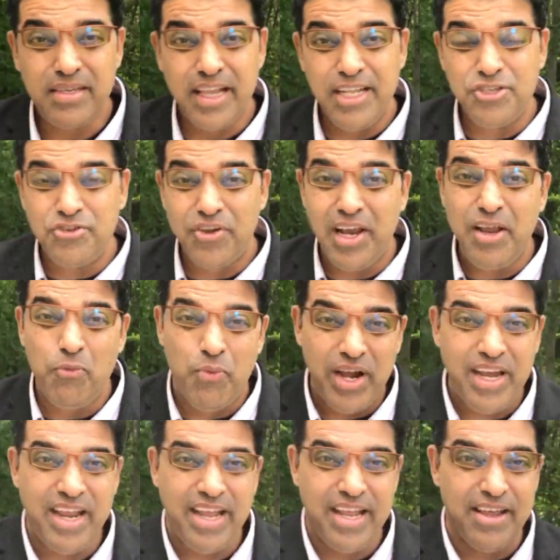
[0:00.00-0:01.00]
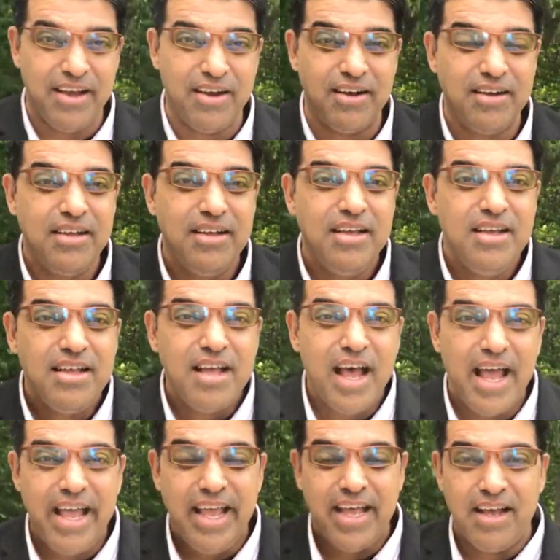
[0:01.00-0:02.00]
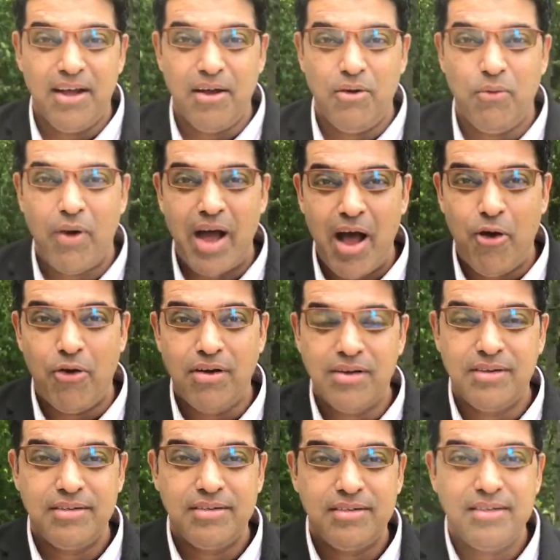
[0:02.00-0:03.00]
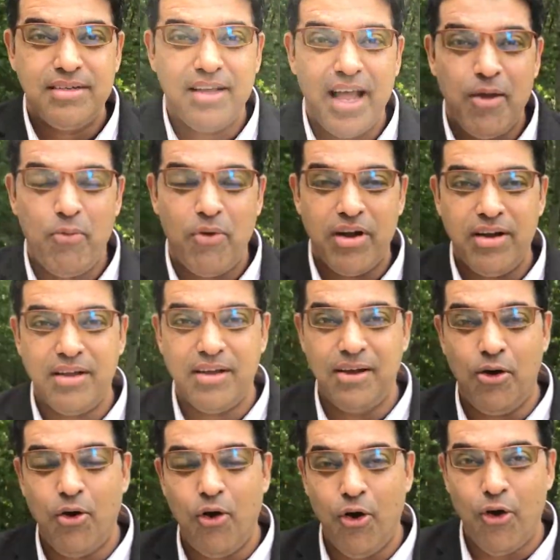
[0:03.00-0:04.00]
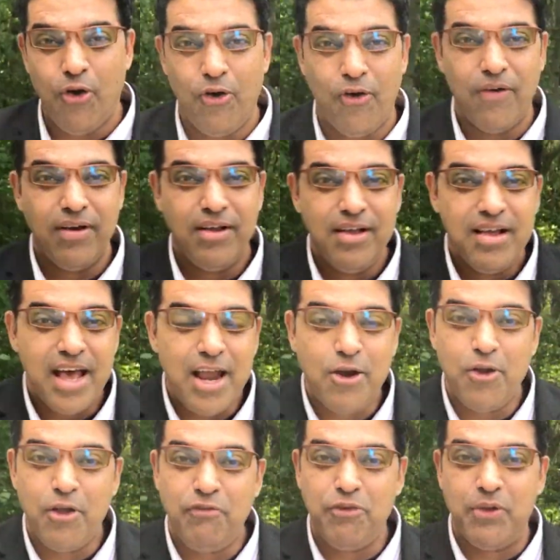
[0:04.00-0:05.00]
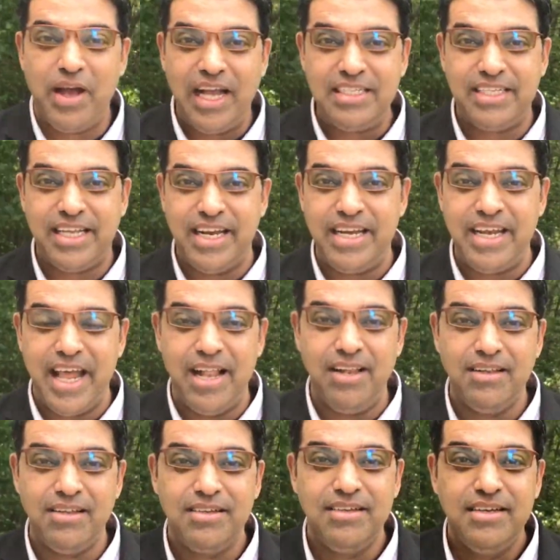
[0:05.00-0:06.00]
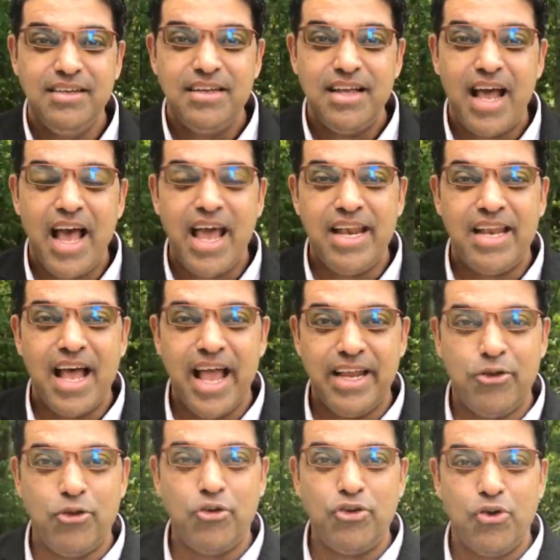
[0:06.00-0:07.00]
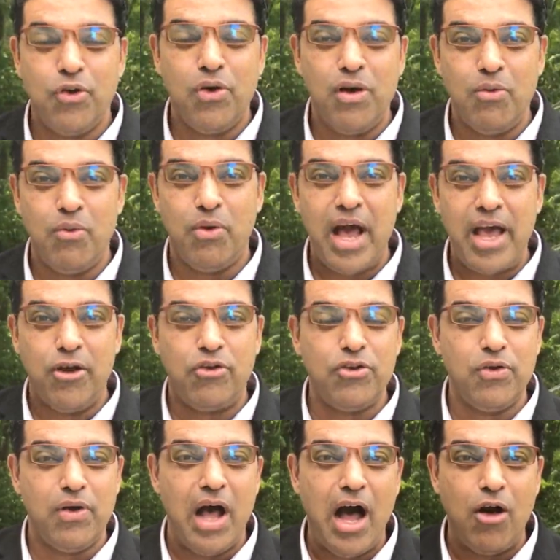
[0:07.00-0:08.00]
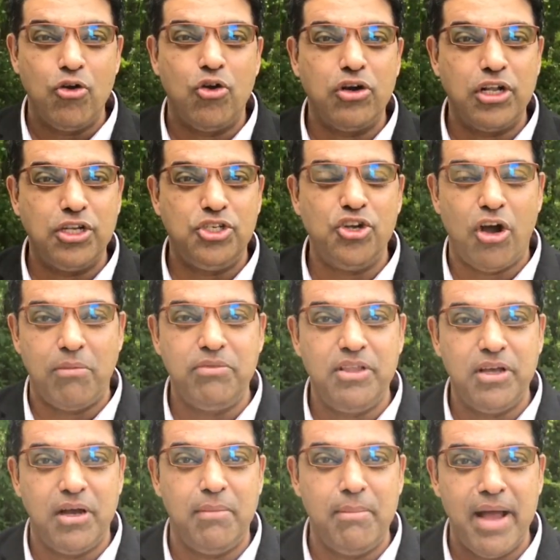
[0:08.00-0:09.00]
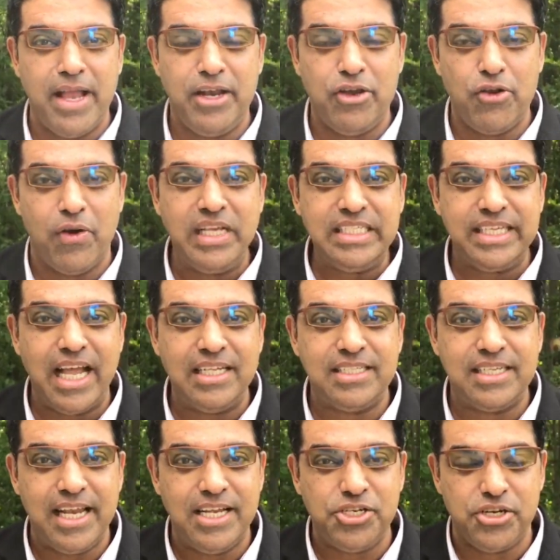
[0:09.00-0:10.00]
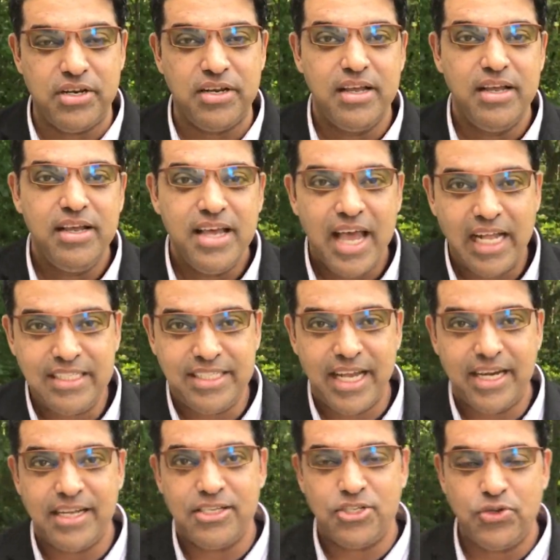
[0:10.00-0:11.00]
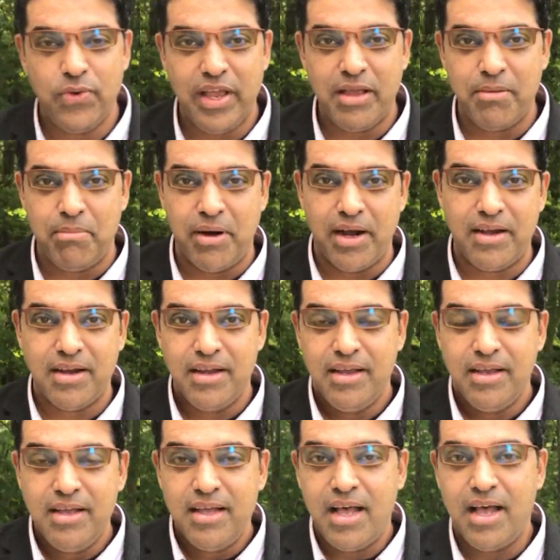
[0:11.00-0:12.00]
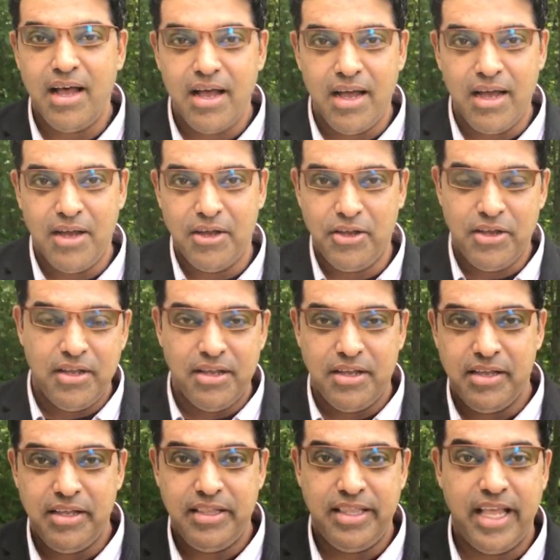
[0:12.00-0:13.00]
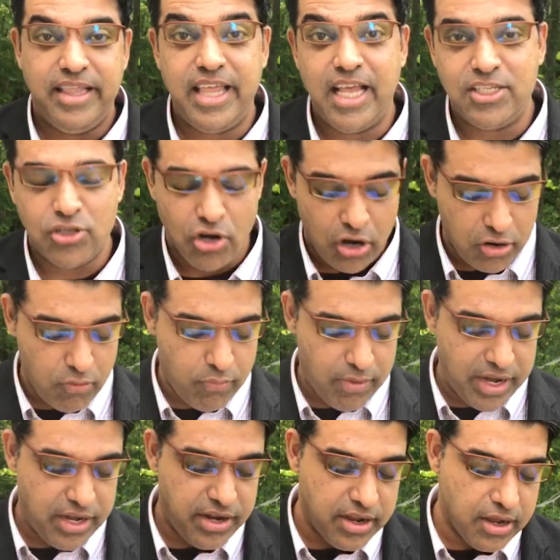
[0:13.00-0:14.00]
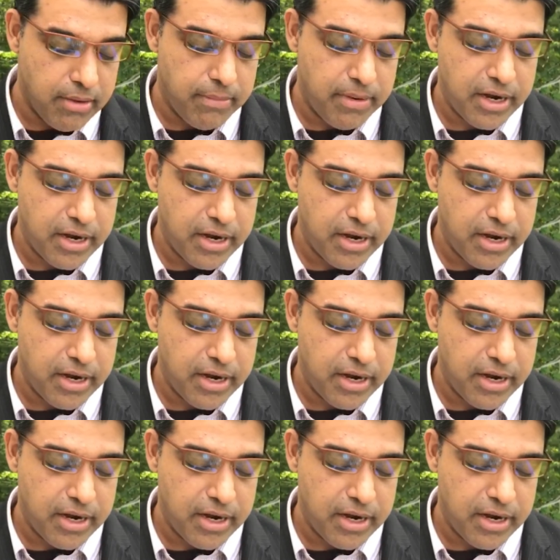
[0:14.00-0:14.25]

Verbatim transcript: It's really windy here. I uh, wow, I wonder. I don't know if you guys can tell, and I don't know. I don't know how good a job the my noise cancellation headset is doing, but Uh, it, there's a lot of wind here.